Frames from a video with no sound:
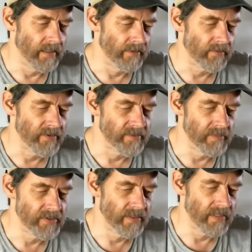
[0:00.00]

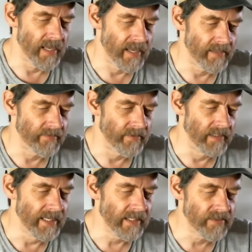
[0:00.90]
transmission and
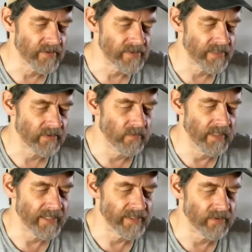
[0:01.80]
linkages that
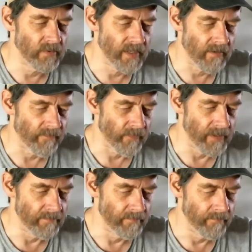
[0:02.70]
connect it to the
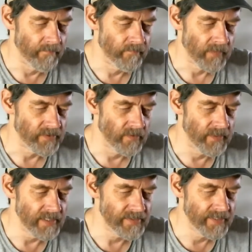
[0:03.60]
airframe. So
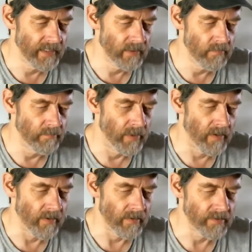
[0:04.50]
these yellow
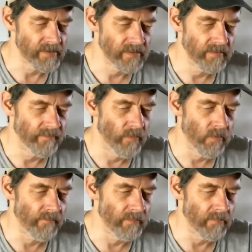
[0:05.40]
bars, 4
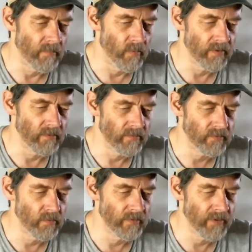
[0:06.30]
of them,
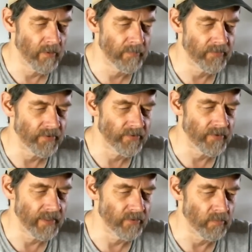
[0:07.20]
2 on the opposite
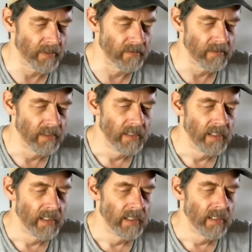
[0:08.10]
side as well,
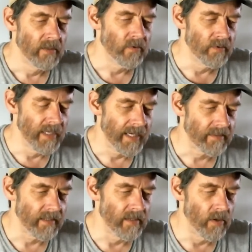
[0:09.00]
connect
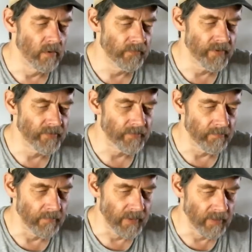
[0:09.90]
and hold this
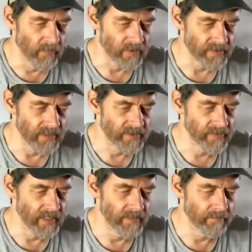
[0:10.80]
gearbox
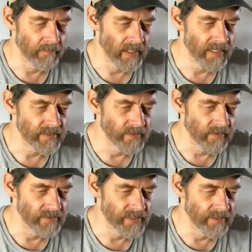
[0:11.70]
in place. You
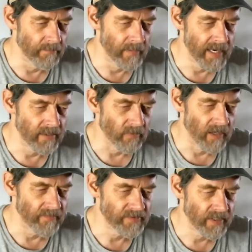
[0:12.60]
can see the main
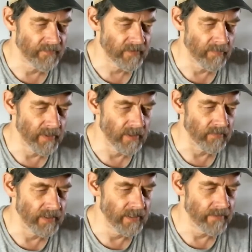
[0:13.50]
drive shaft coming out
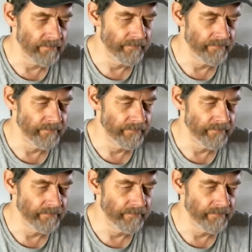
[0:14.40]
here,